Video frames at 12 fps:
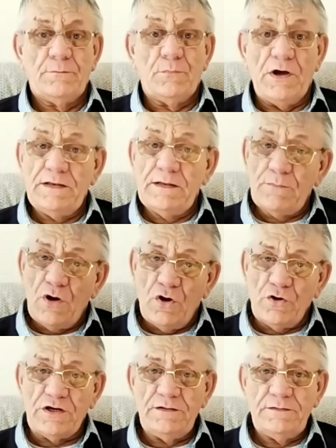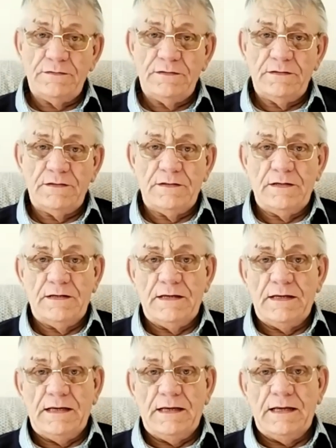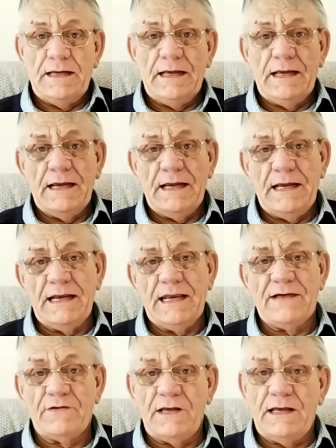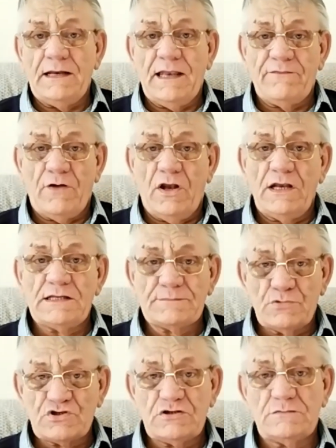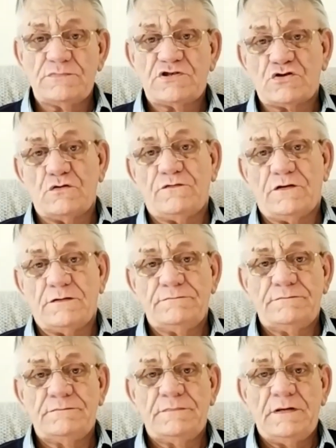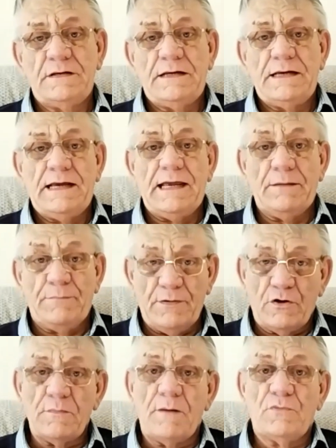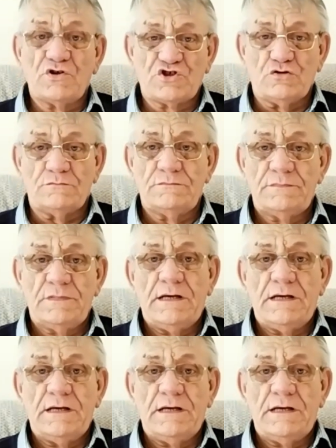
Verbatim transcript: But in the morning, he'll have, he'll have all his Muslim stuff on. He'll become a Muslim.